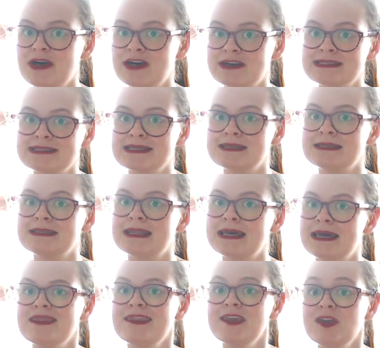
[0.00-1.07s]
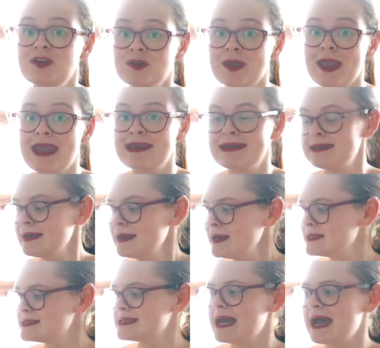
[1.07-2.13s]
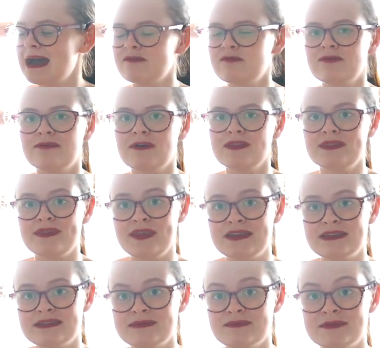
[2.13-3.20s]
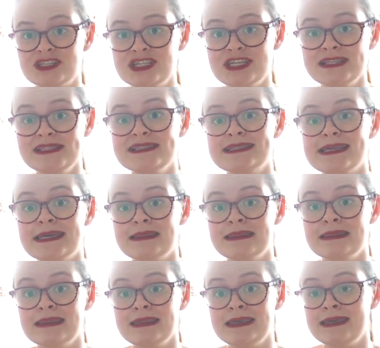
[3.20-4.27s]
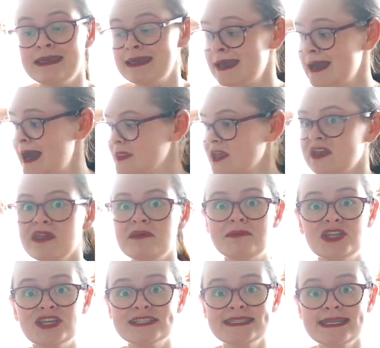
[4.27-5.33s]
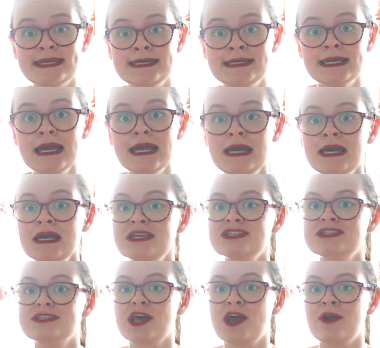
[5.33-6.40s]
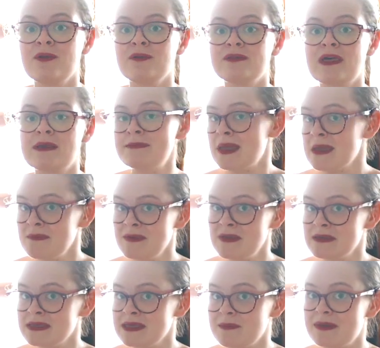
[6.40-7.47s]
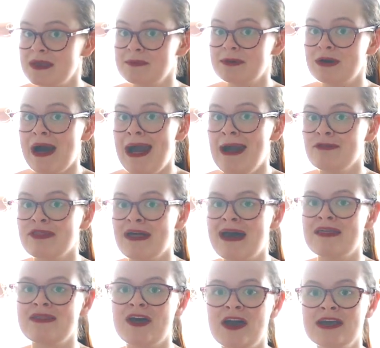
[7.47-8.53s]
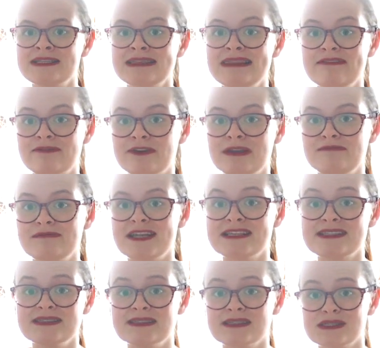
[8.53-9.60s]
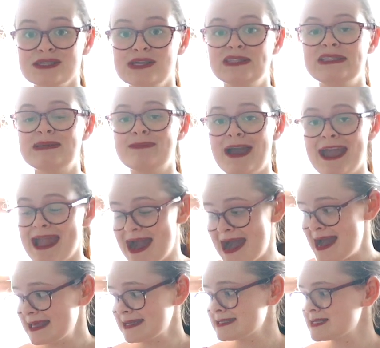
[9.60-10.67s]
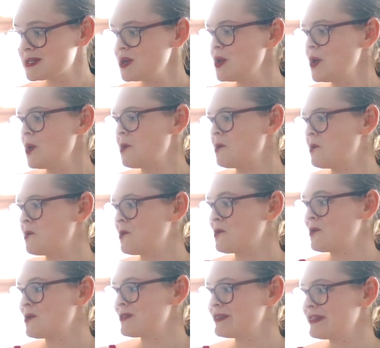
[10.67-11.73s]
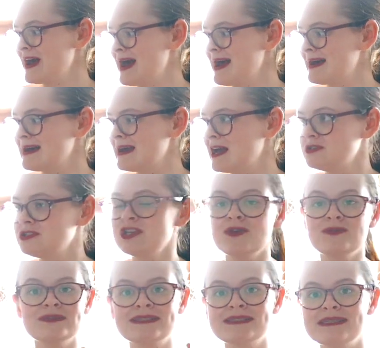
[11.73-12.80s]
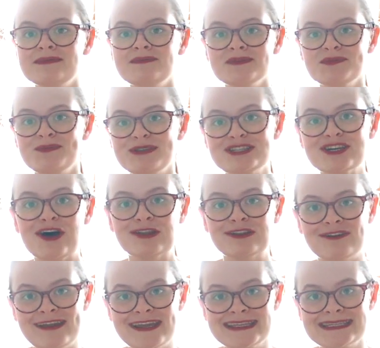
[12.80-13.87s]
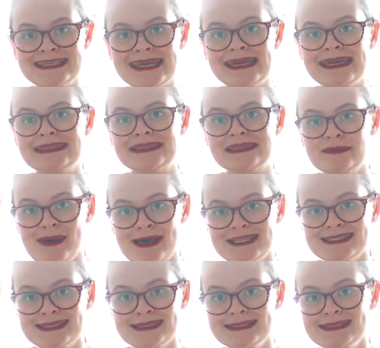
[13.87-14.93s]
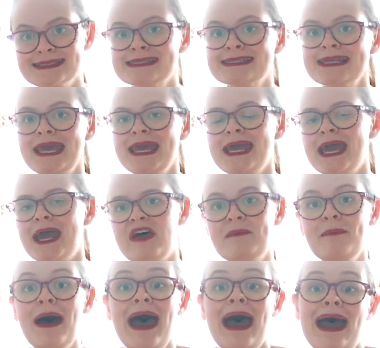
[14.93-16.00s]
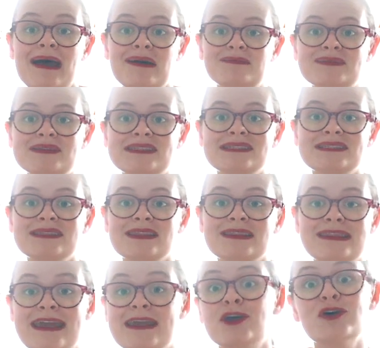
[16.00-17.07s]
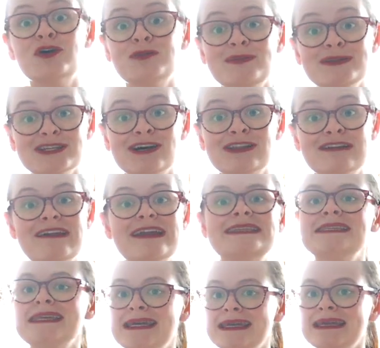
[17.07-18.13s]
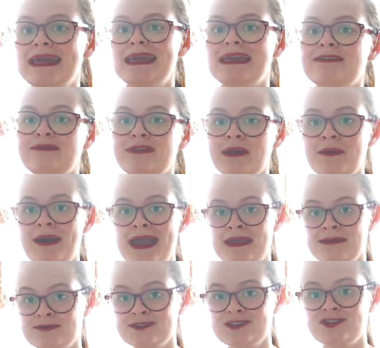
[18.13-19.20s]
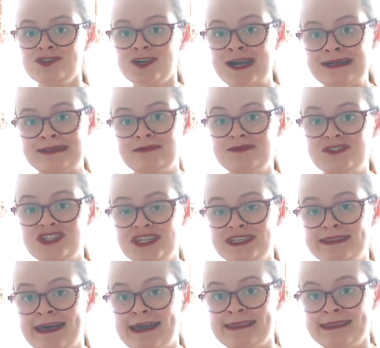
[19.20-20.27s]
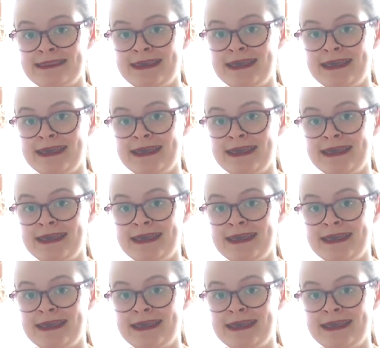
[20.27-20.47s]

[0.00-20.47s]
person in the UK to have these machines in the community. So there may be people out there that are delivering medicine slowly by hand, or that don't seem to be tolerating the medicines that perhaps they could be tolerating if they were able to trial a machine like